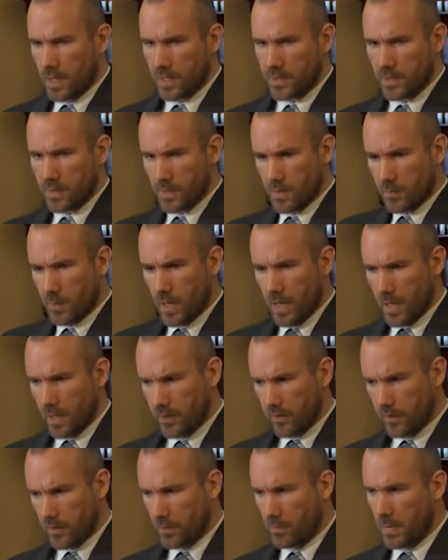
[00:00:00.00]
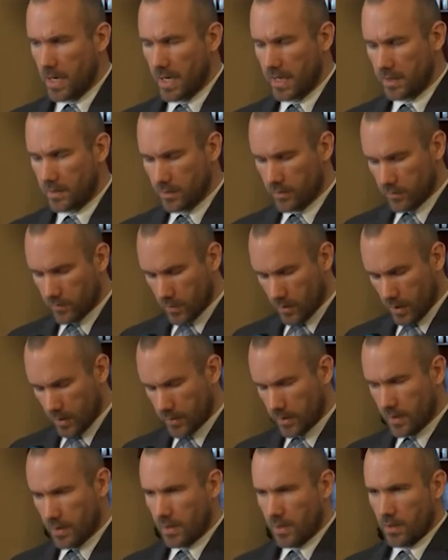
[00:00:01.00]
us as a part of the mind of
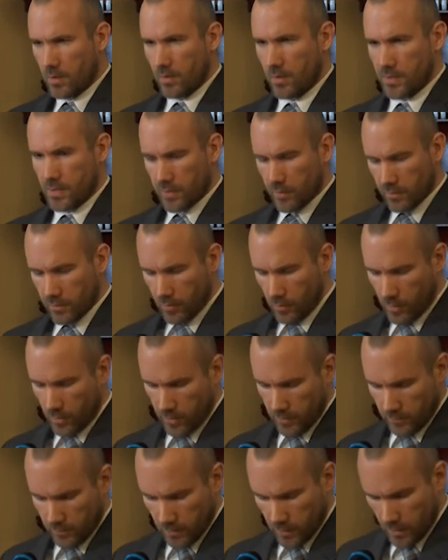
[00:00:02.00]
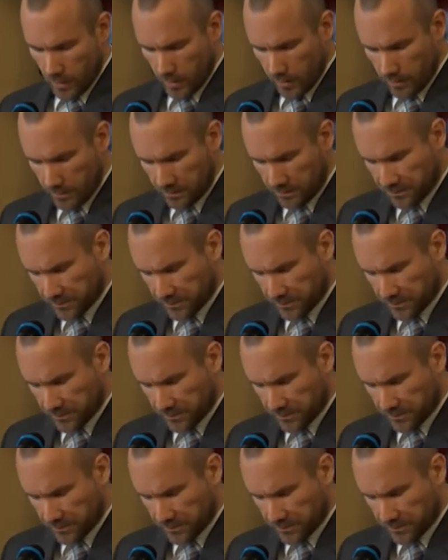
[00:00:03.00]
God, or as a thought of God.